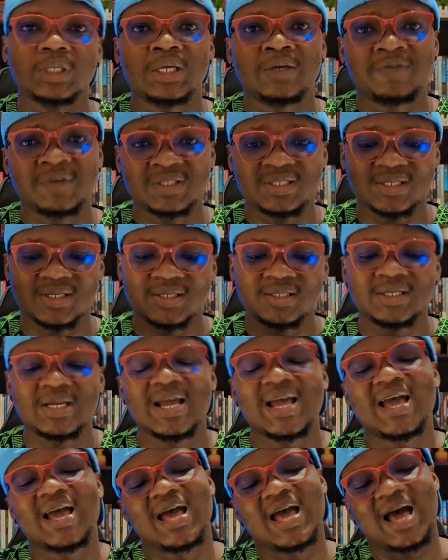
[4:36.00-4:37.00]
If it is,
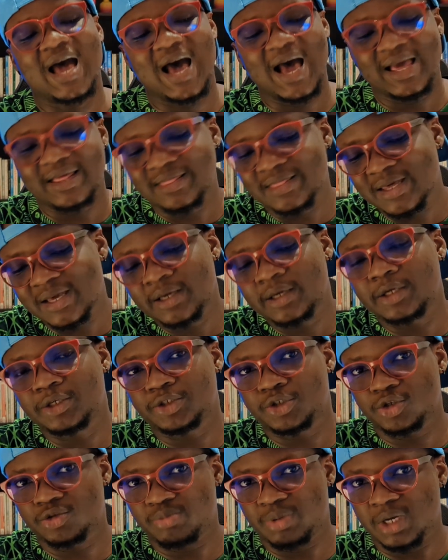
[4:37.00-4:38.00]
I think it
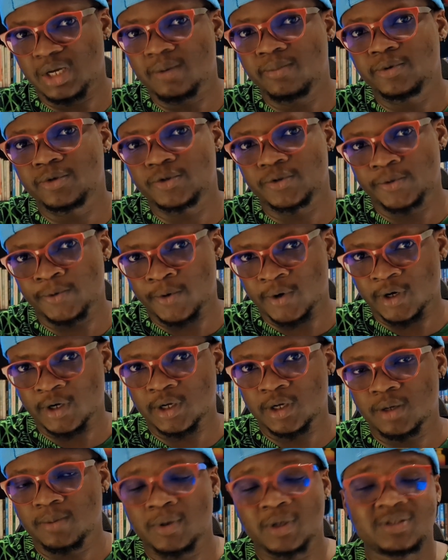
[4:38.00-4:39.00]
should be able to
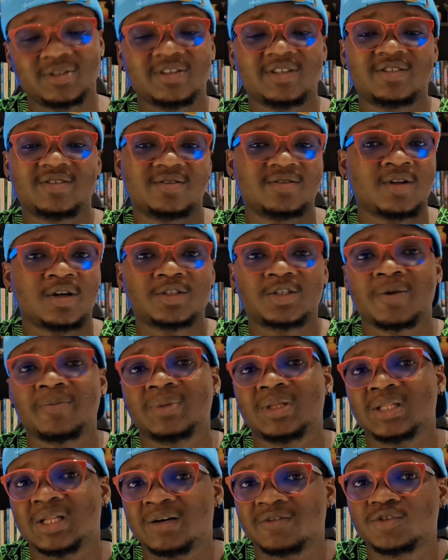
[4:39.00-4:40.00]
work, but it's not
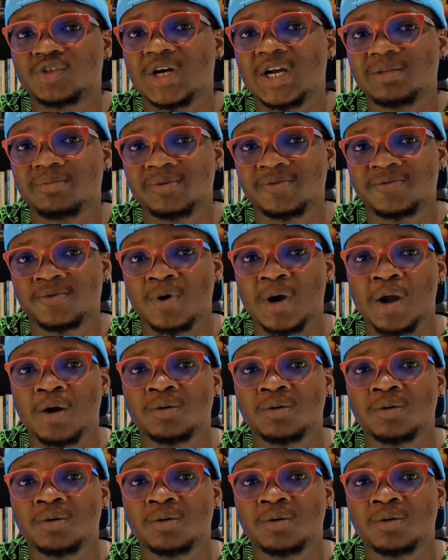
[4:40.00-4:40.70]
something I've tried before.